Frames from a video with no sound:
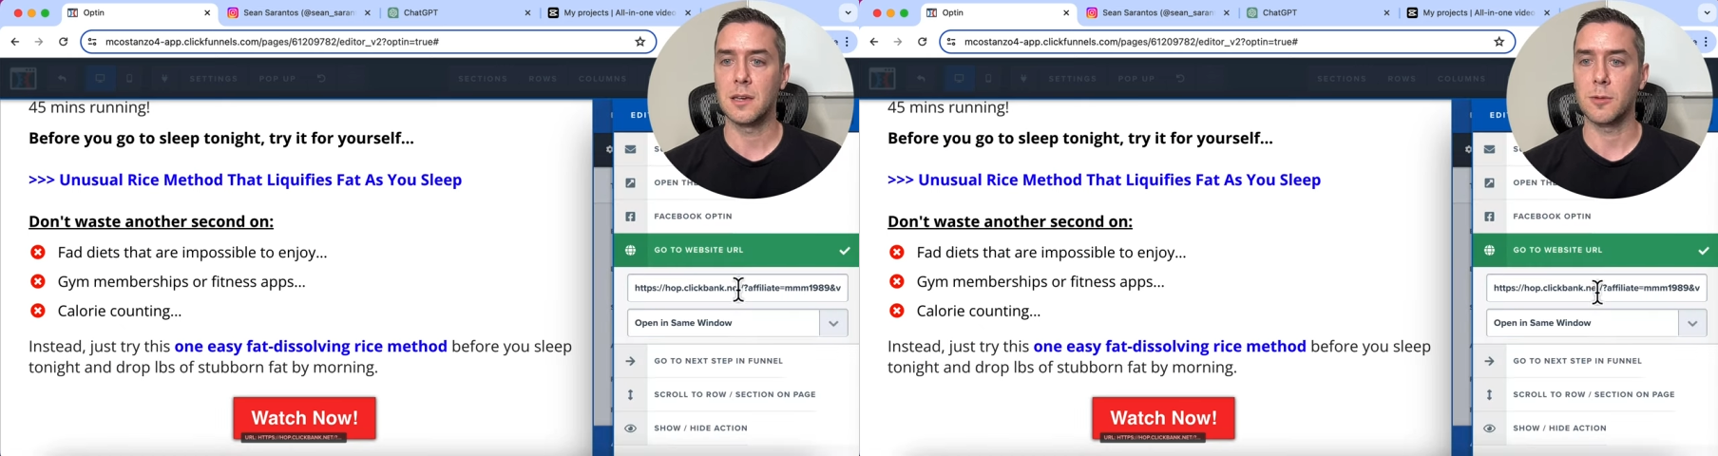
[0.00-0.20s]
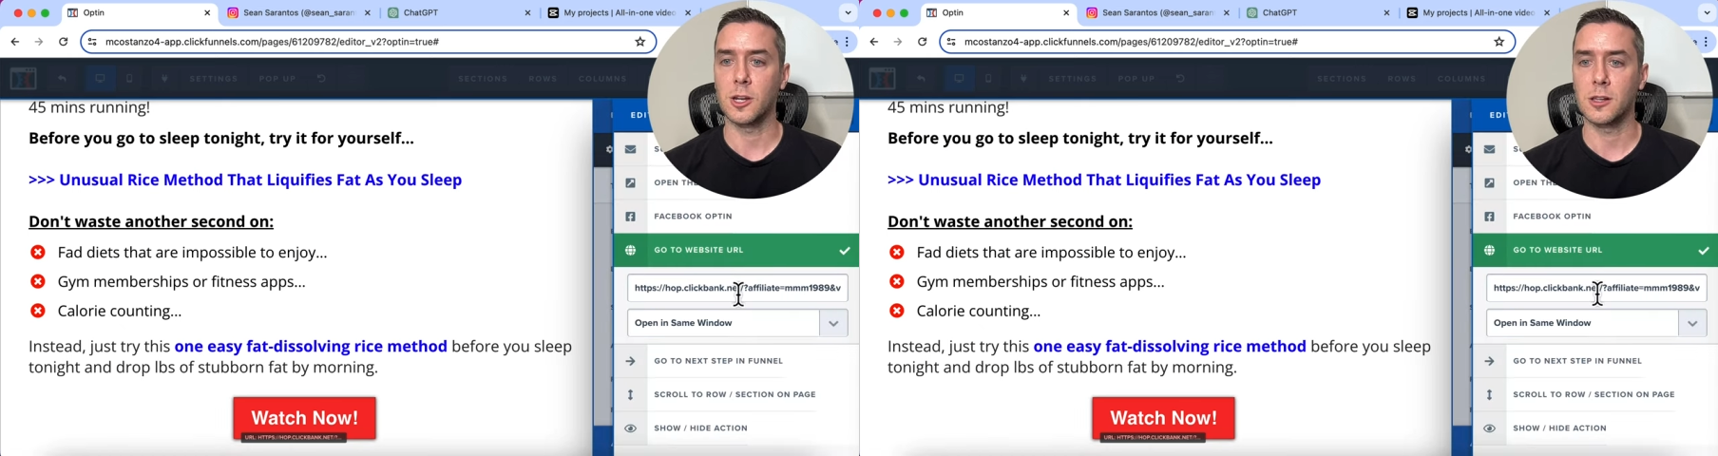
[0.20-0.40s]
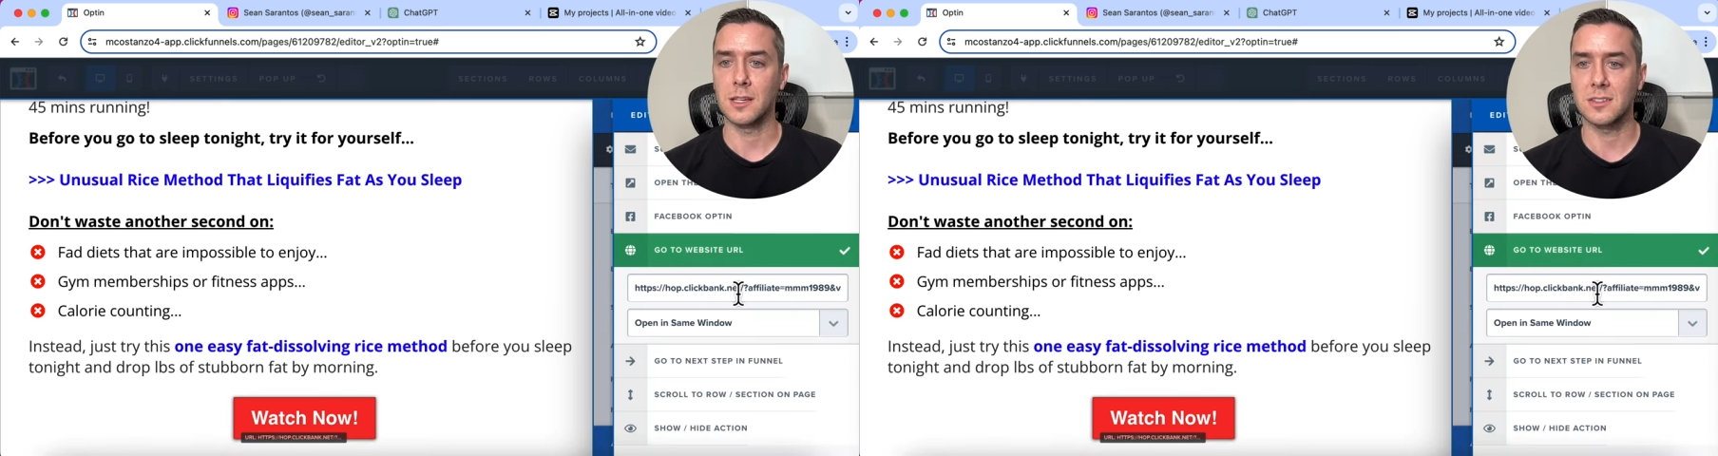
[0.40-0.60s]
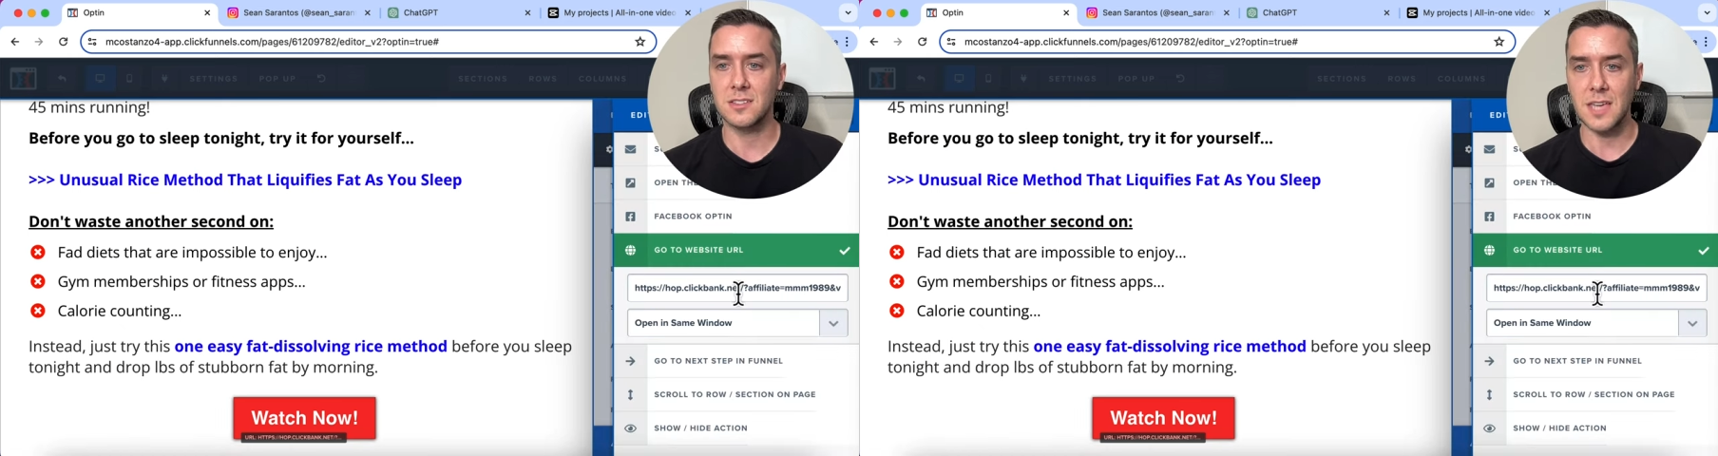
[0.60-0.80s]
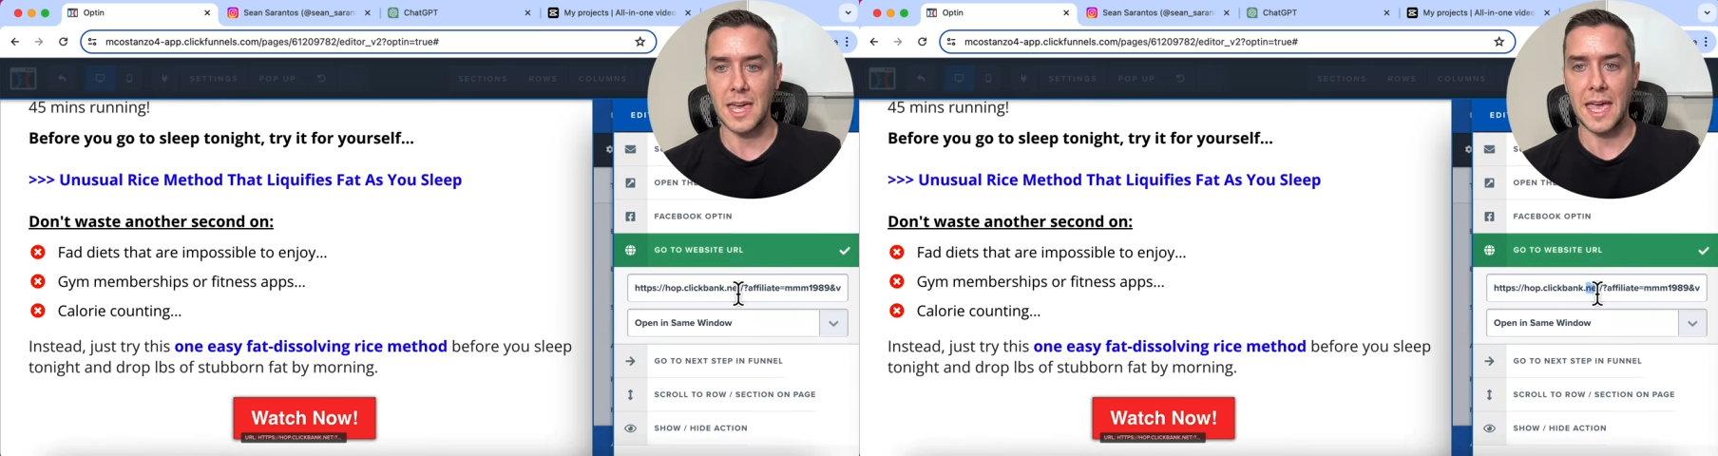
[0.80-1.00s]
I'm gonna click
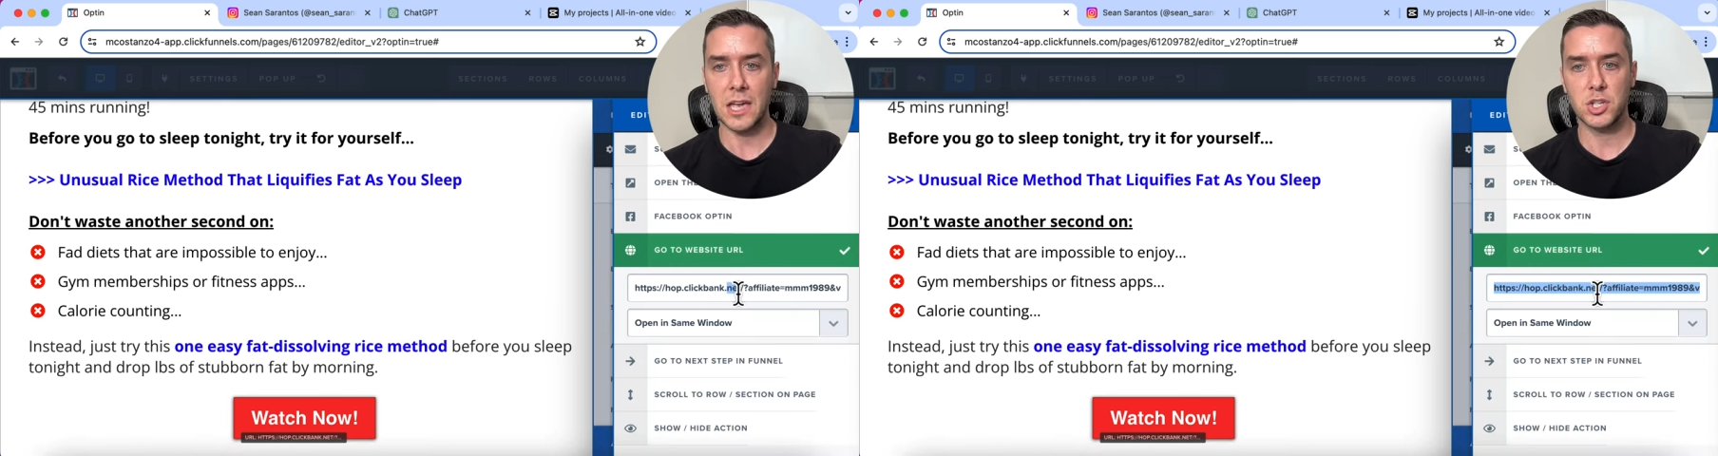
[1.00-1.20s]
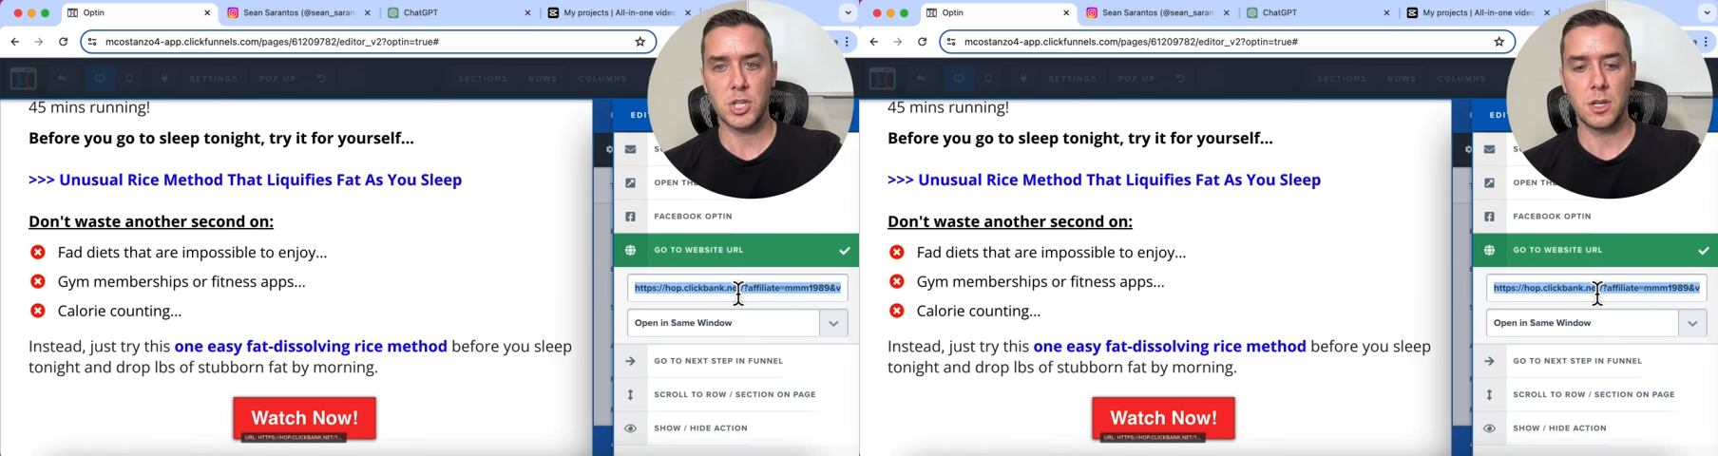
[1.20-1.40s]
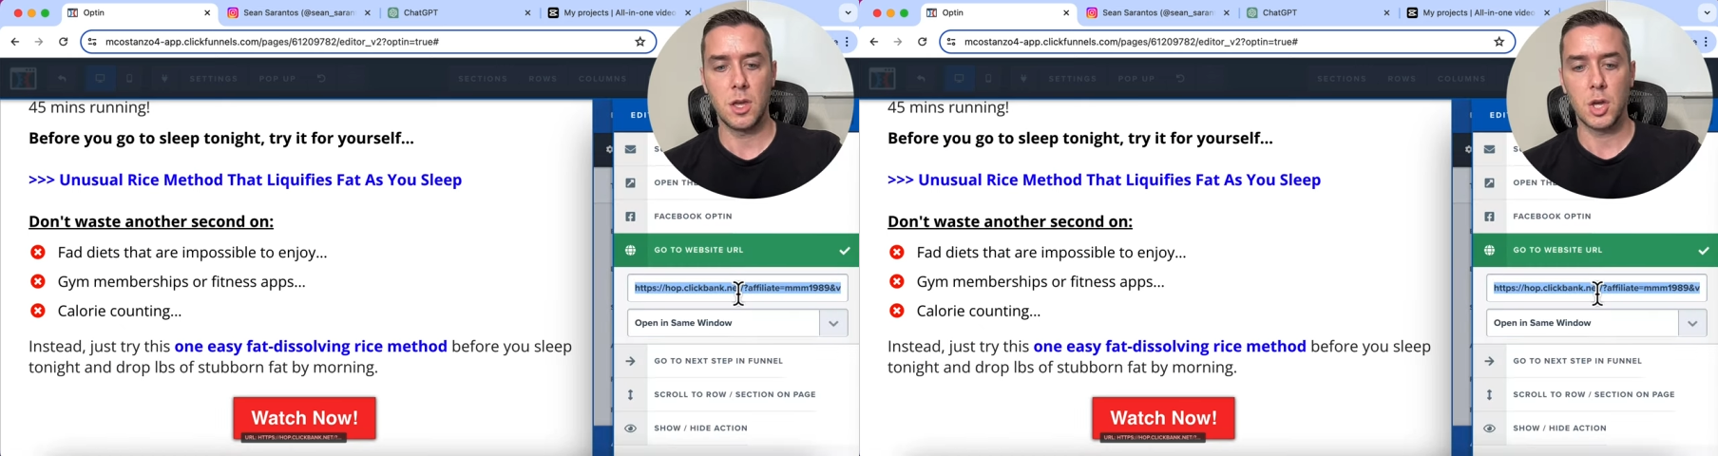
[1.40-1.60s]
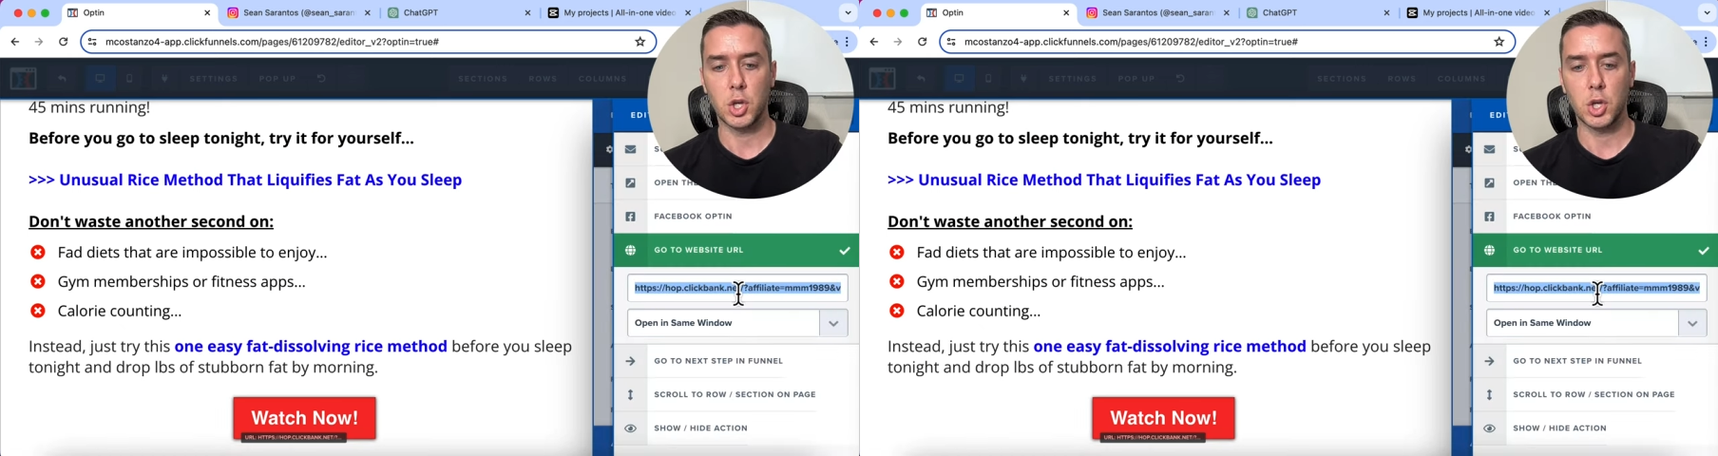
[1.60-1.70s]
set action,